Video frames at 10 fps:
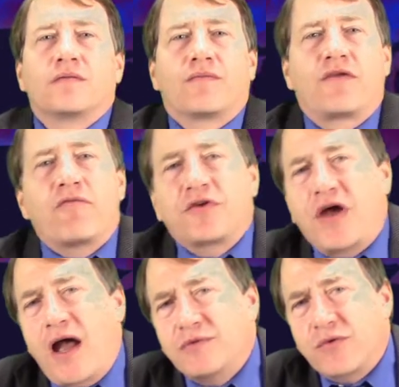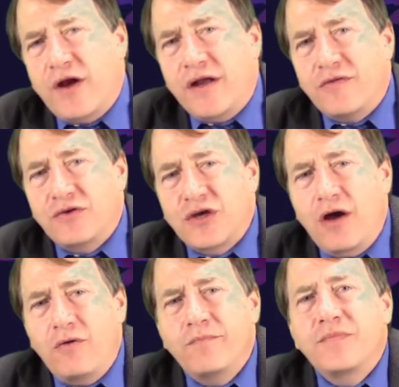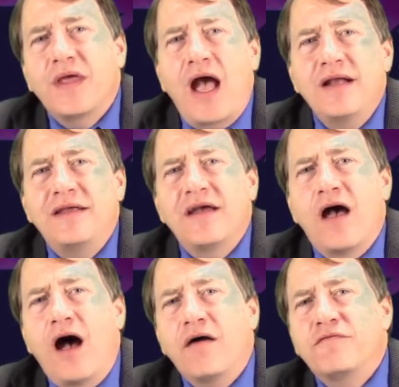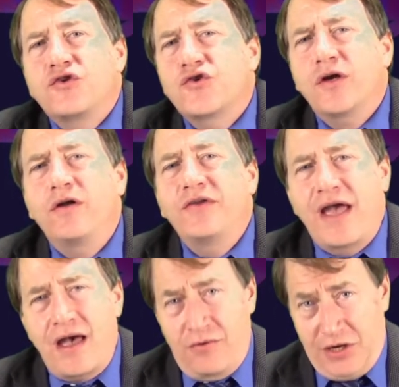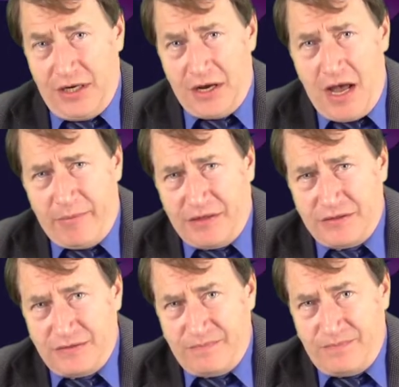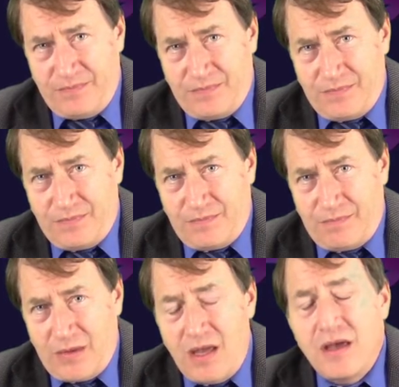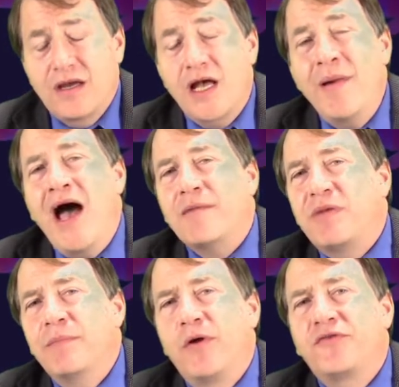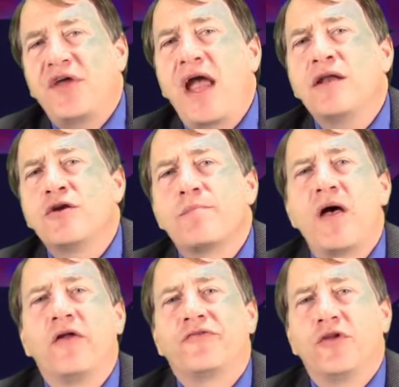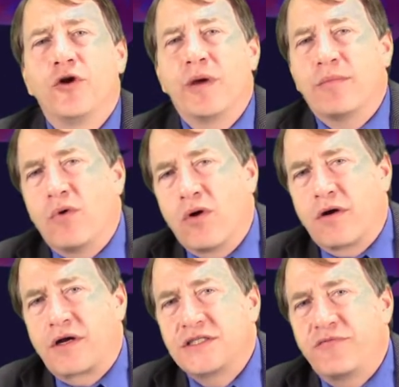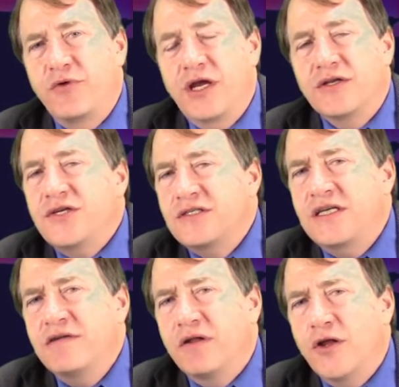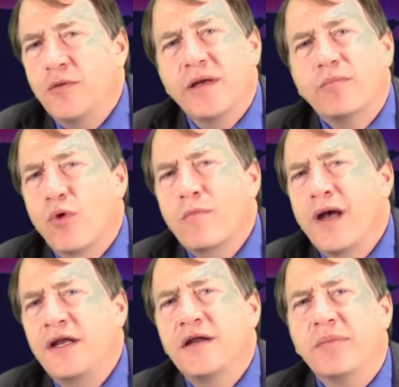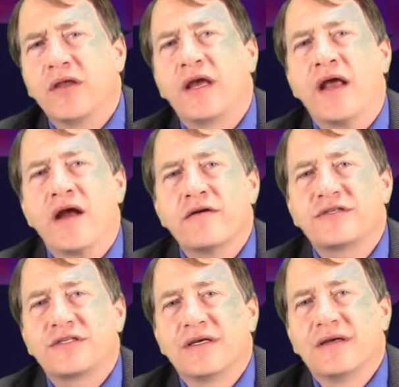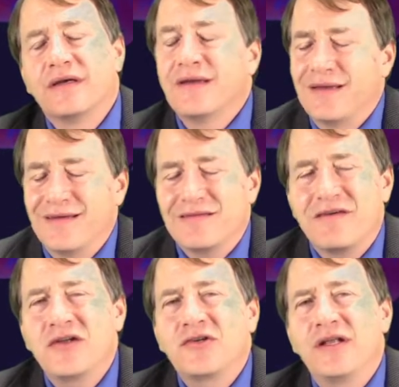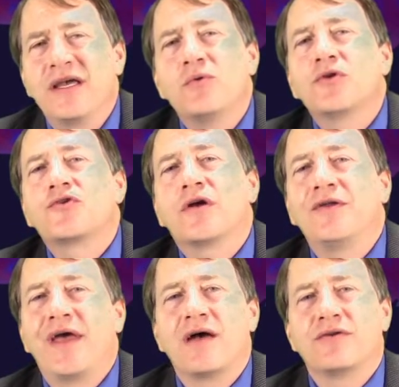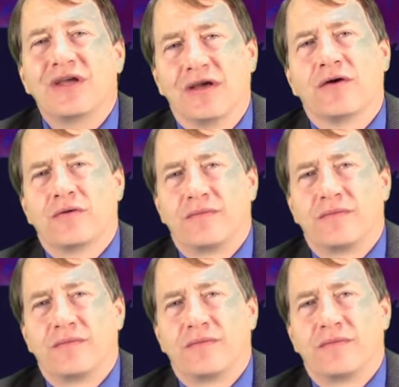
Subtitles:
several times already on the show, the idea of trickle-down economics. Come on, people, tighten your belts a little bit more, because if we could just give a little bit more money to billionaires, eventually it will trickle down to you.